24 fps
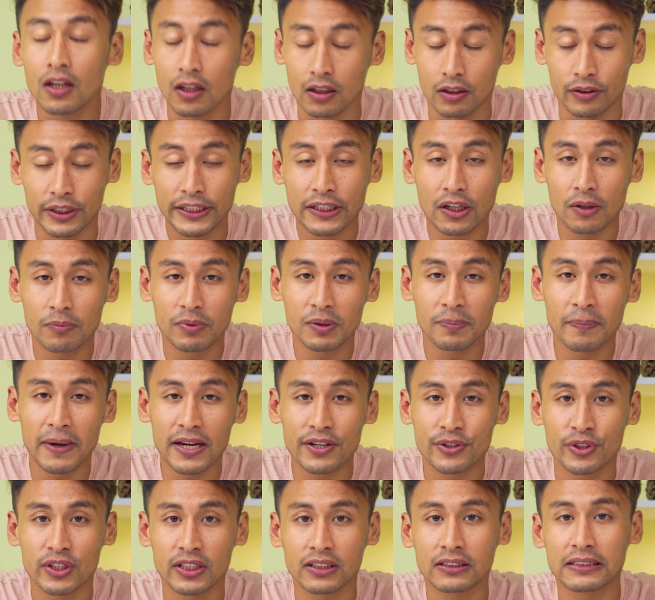recovery
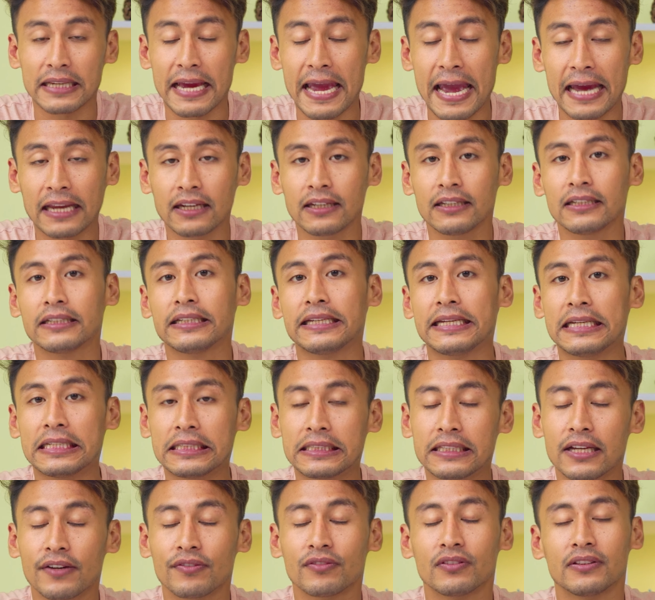metrics and
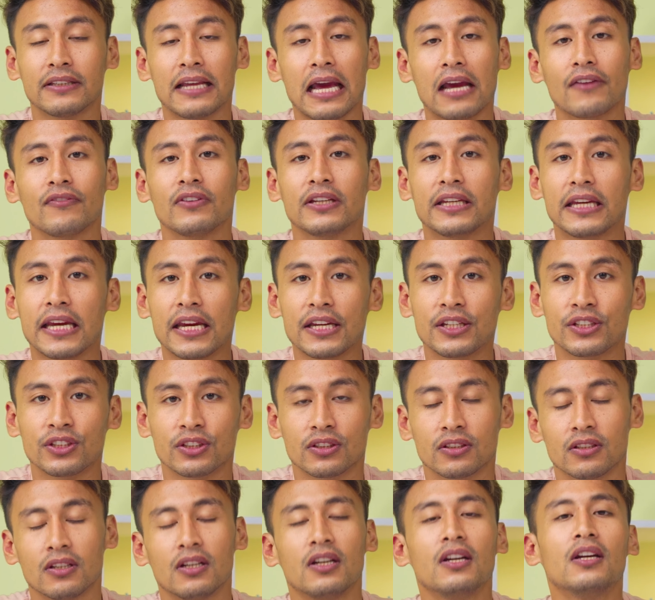in-depth
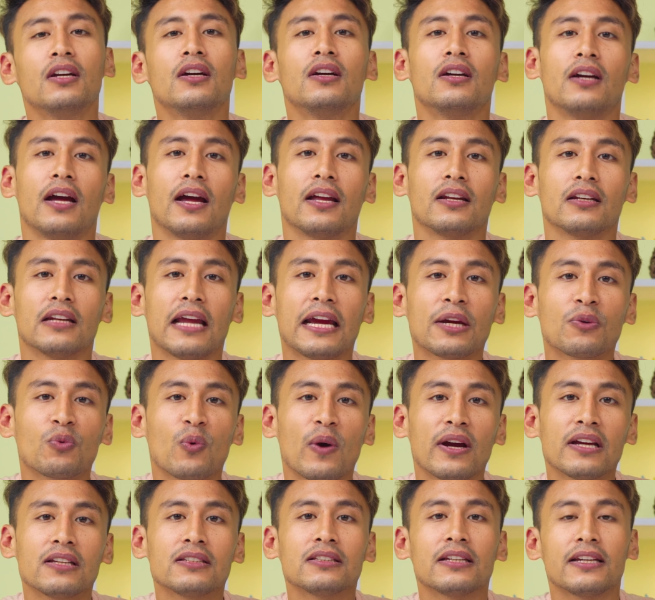navigation. And
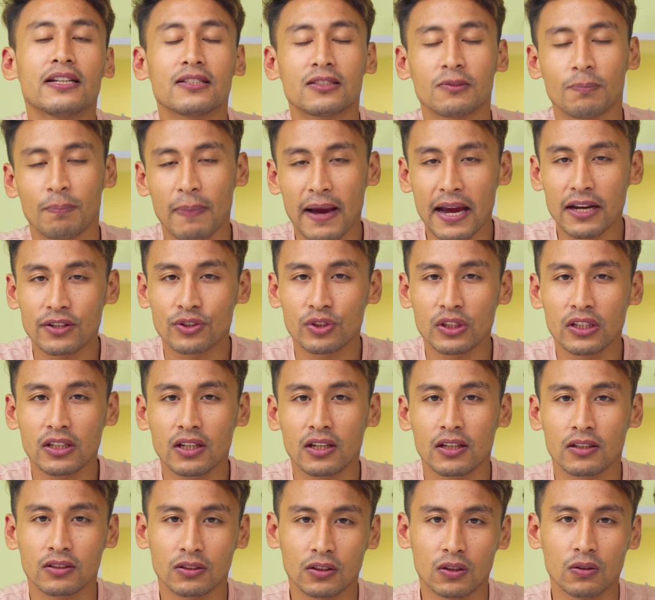likewise, its battery
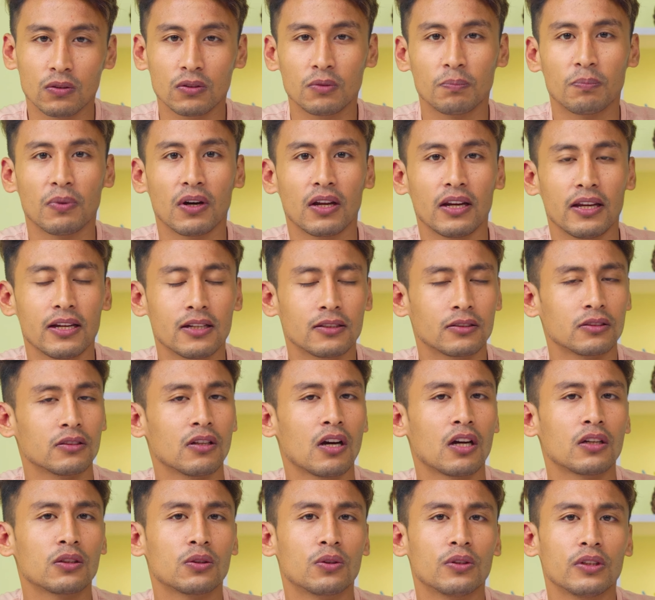is good, but it's
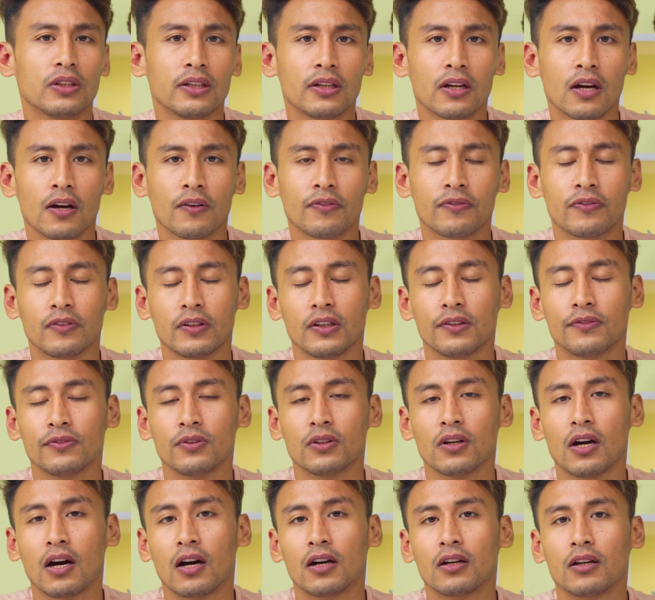not good enough if
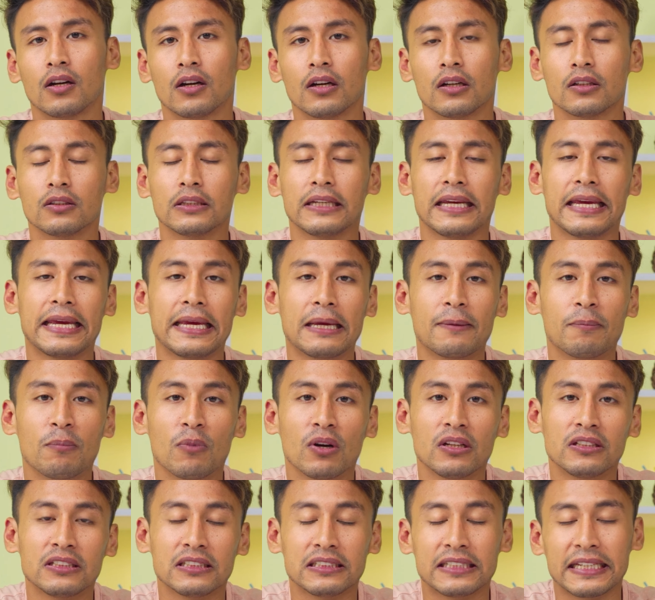you are on a
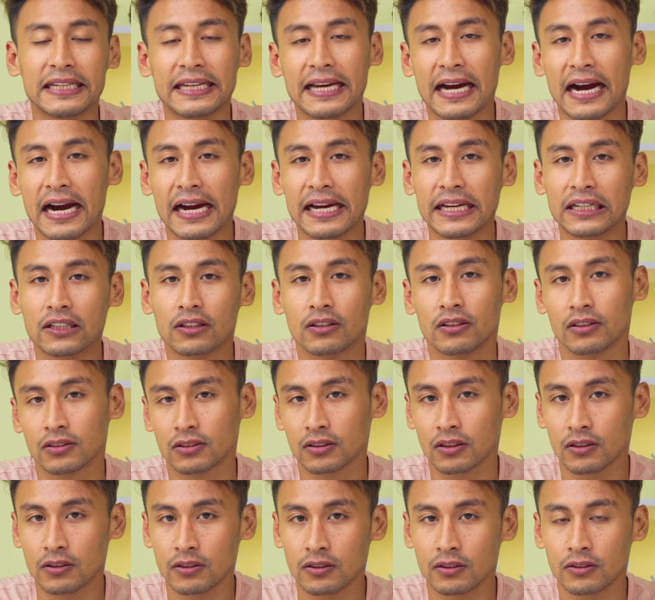multi-day hike or
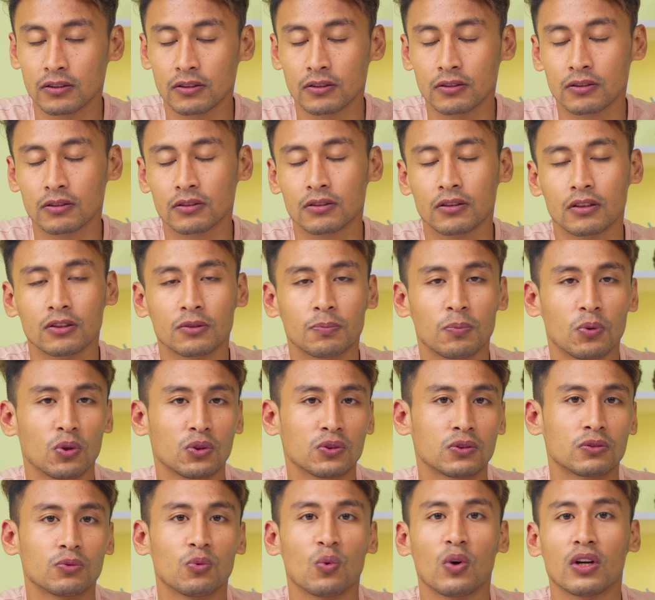excursions. The
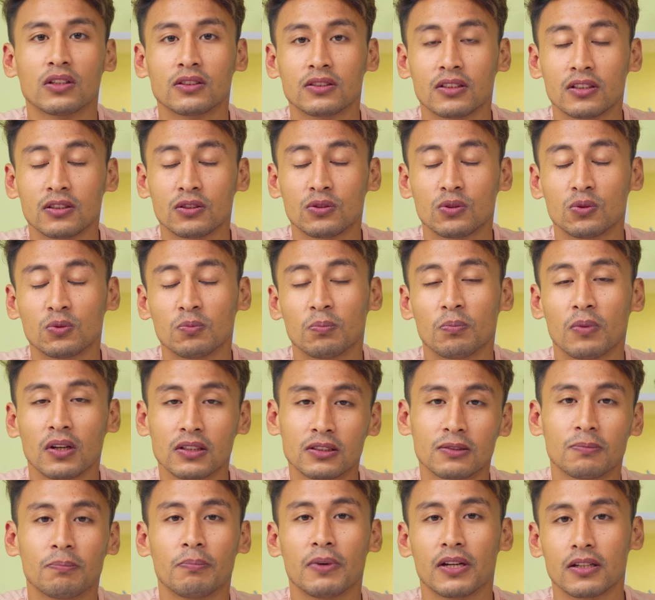sports watches do
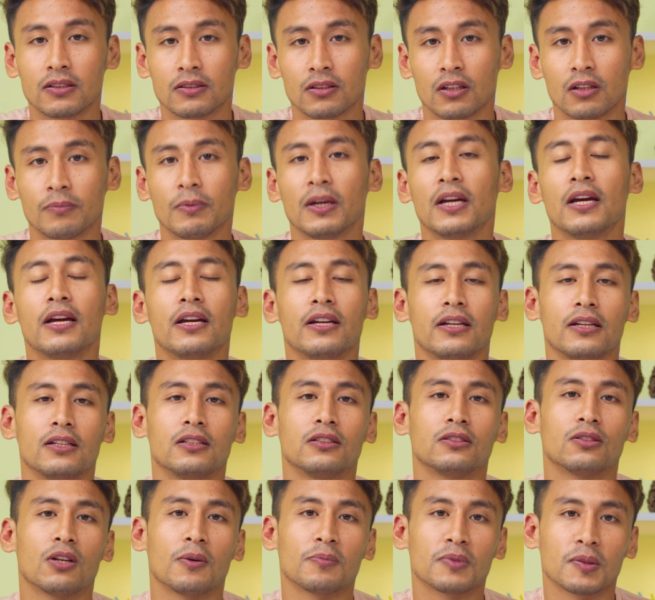much better job
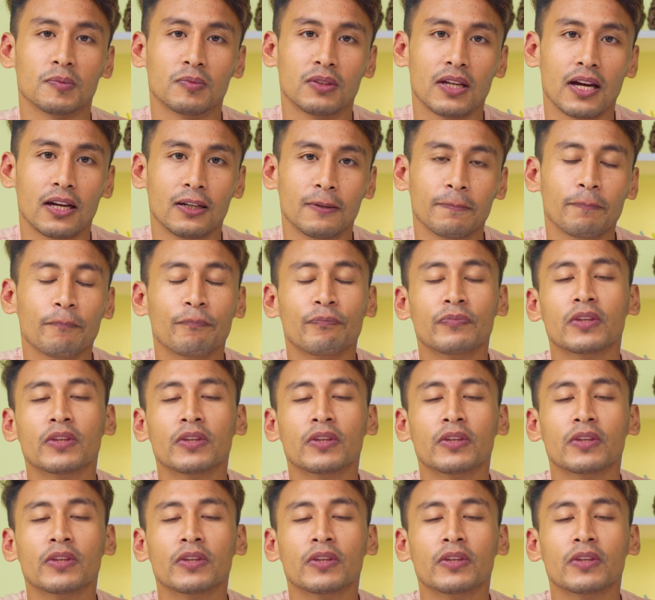in terms of that.